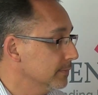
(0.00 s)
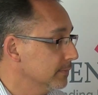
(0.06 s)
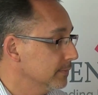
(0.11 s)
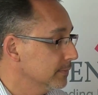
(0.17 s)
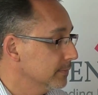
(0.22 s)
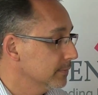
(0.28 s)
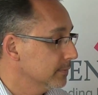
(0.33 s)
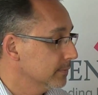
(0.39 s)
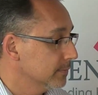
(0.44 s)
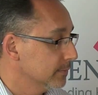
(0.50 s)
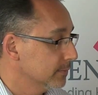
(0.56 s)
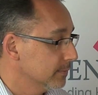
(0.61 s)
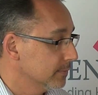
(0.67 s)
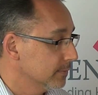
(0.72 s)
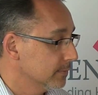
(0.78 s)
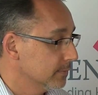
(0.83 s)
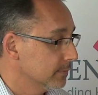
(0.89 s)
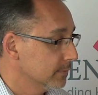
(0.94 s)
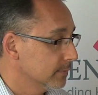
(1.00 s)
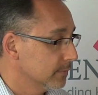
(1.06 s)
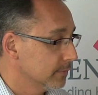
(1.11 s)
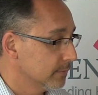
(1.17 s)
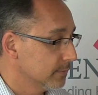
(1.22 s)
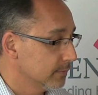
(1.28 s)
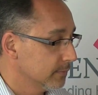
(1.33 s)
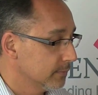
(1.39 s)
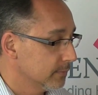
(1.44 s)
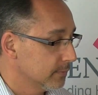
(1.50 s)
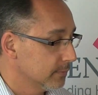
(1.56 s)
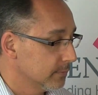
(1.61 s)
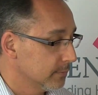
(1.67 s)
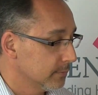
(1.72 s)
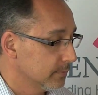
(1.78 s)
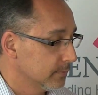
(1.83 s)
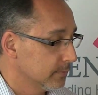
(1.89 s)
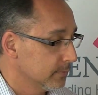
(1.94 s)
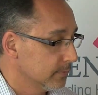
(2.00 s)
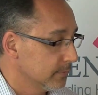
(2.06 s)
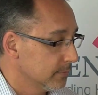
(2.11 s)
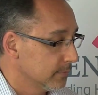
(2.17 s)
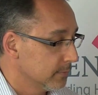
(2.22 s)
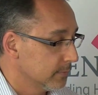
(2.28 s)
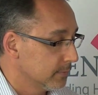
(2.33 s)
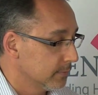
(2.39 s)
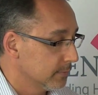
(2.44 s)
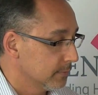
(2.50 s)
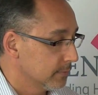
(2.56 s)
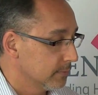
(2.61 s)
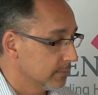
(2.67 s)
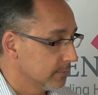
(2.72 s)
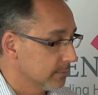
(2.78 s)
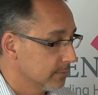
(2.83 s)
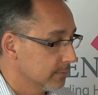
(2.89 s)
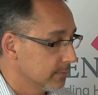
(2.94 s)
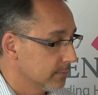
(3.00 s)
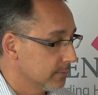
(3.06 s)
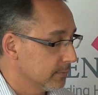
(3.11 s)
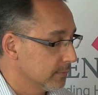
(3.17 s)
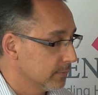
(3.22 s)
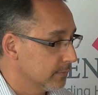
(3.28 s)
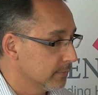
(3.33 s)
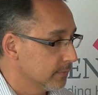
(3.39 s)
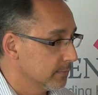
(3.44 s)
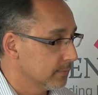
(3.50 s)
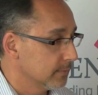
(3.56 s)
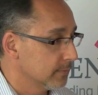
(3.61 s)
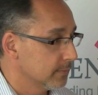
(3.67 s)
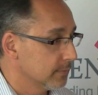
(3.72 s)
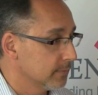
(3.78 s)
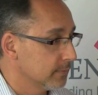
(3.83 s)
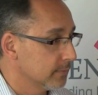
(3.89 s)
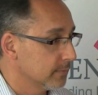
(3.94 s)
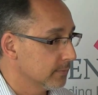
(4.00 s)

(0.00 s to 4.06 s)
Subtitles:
No words are spoken by the person on screen.